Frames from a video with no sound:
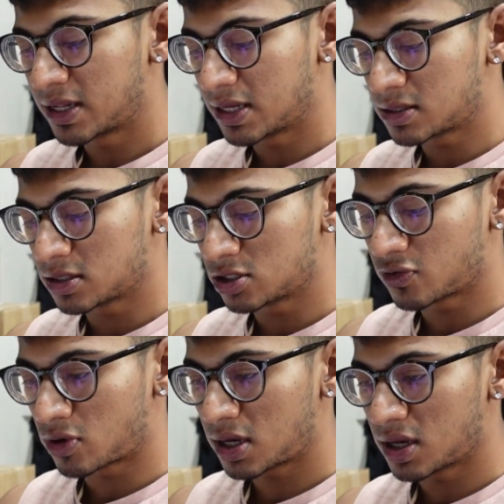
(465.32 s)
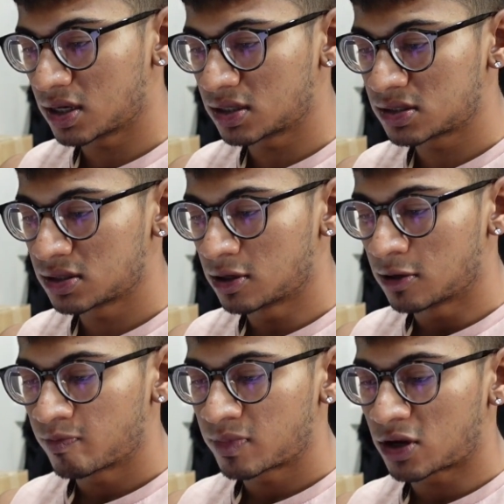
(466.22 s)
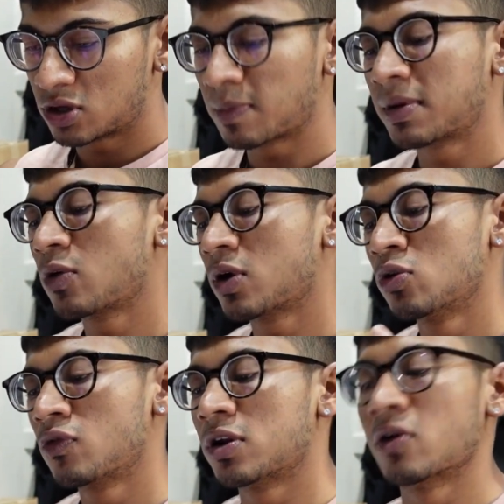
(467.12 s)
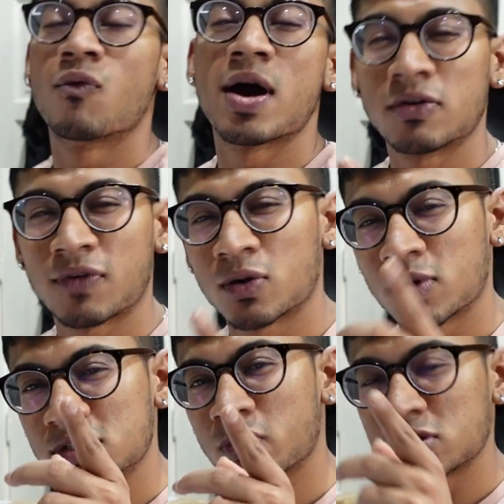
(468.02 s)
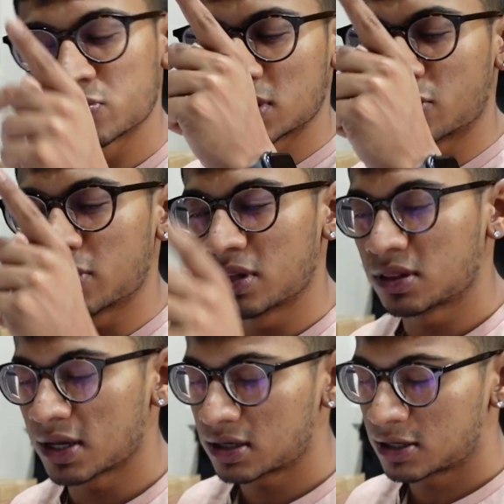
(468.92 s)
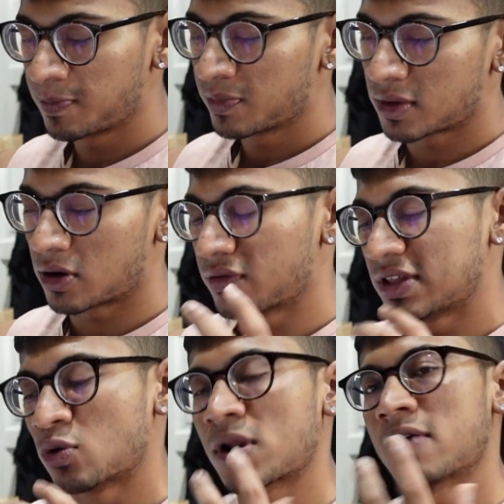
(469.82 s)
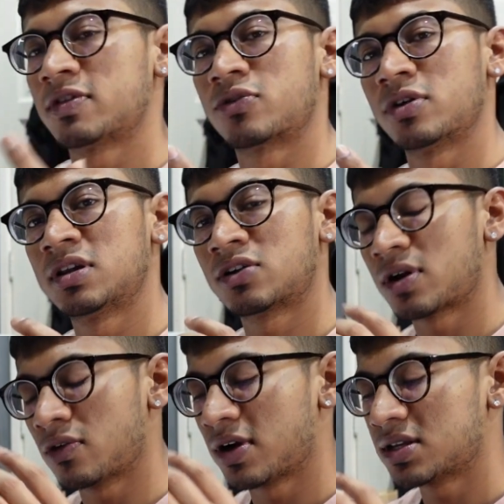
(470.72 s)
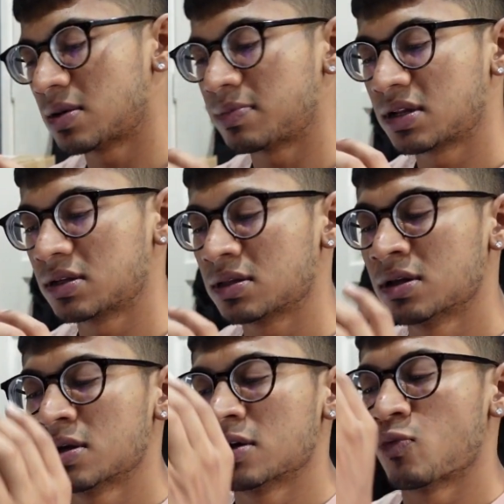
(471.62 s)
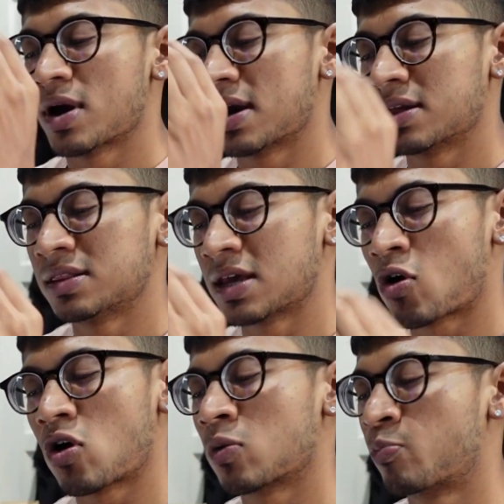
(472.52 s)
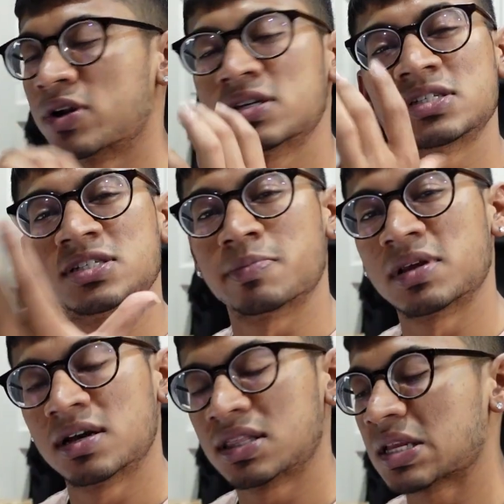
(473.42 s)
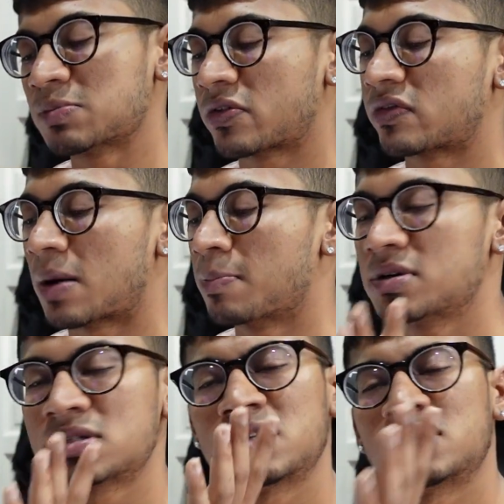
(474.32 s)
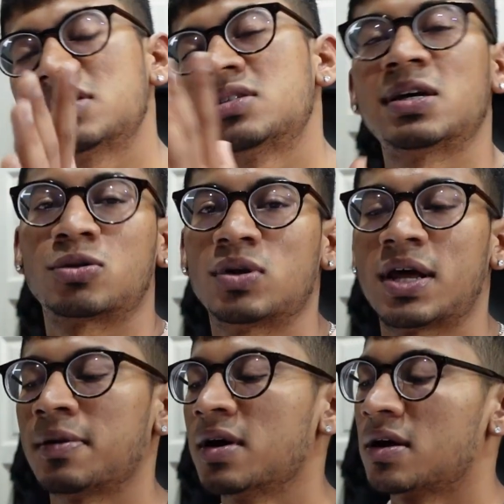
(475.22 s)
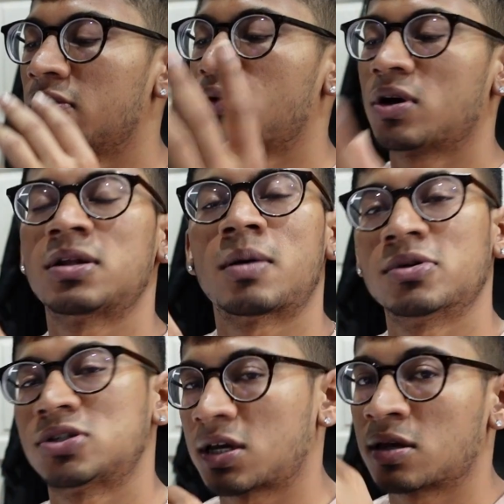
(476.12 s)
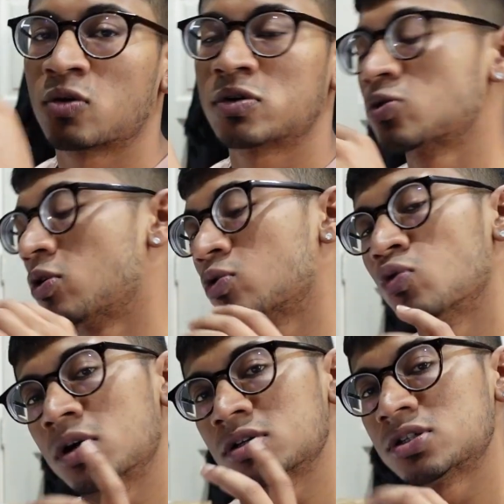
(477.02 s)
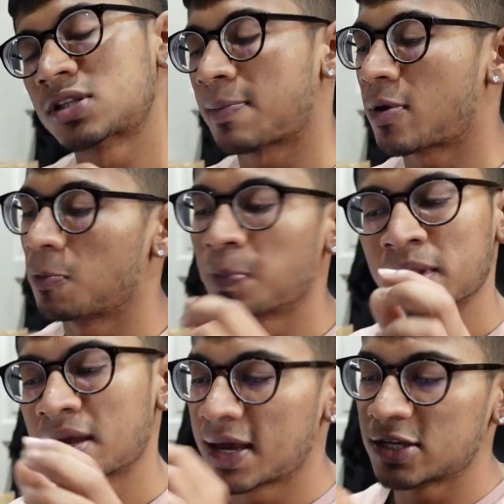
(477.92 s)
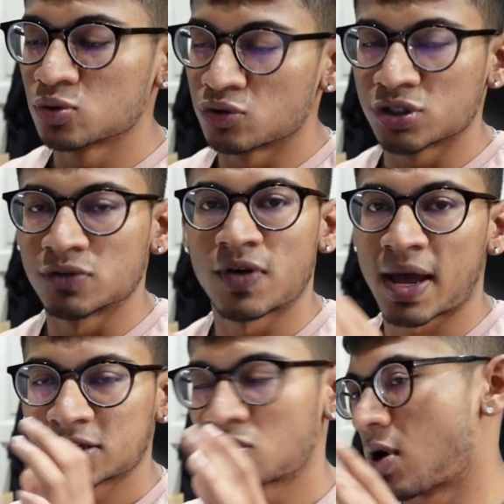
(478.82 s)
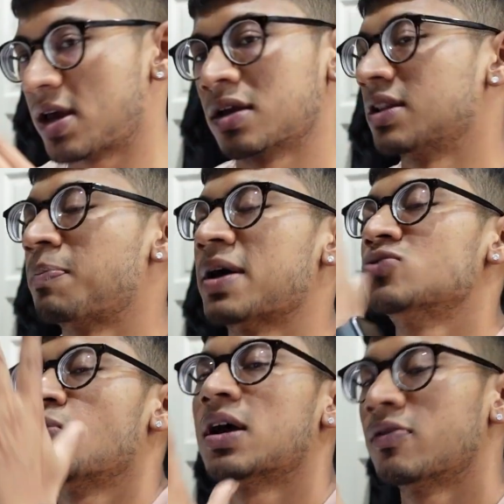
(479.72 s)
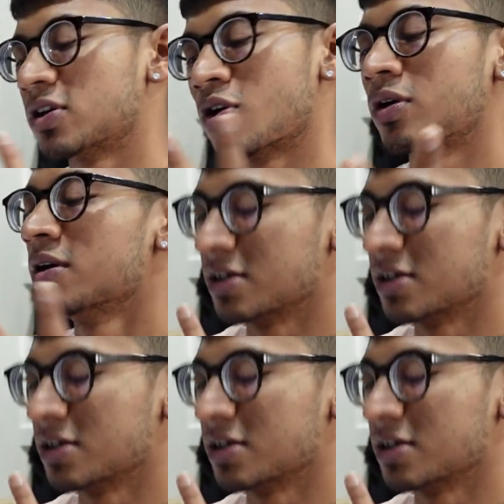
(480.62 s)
Let's search for eggs. Now you typically want to look for the verified ones, the ones with a green tick. Now if they don't have the green tick, try to find something where they are all pretty similar in terms of numbers and just stick to that. If you want to double check, you can always go on Google, just type out egg nutrition facts, or it depends on whatever you're